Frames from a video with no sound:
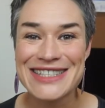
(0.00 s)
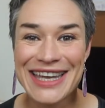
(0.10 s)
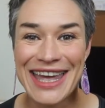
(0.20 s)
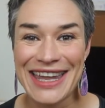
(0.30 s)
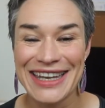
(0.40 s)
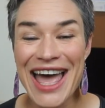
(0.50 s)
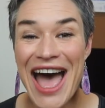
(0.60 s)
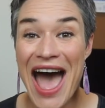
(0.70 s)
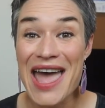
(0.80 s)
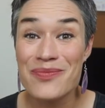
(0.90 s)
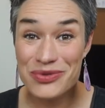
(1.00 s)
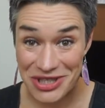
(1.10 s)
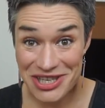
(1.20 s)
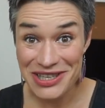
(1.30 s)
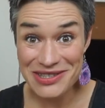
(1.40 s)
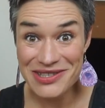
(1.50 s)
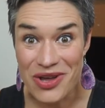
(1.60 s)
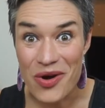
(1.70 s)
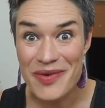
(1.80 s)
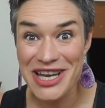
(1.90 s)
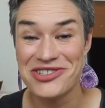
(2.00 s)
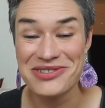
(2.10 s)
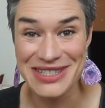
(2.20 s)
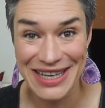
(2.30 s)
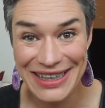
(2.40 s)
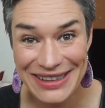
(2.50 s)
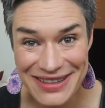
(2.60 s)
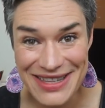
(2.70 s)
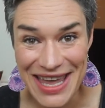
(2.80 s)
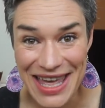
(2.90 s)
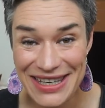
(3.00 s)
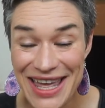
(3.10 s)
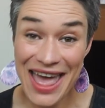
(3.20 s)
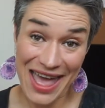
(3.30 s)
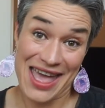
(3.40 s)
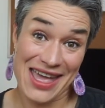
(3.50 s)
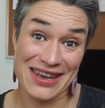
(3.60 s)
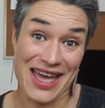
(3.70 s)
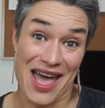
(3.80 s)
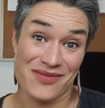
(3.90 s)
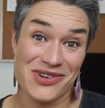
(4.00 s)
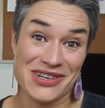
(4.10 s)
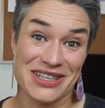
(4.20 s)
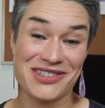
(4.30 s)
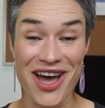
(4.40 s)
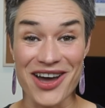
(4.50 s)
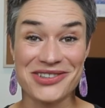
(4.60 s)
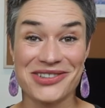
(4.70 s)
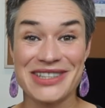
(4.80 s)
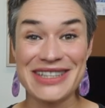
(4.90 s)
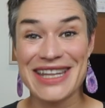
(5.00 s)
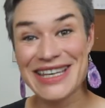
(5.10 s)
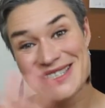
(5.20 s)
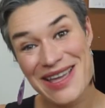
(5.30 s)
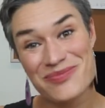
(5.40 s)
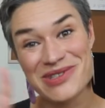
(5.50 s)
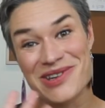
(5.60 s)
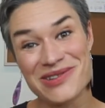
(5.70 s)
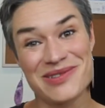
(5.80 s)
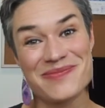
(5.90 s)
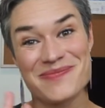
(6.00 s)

again, I appreciate so much you sticking till the end, and I'm gonna talk to you in the next episode.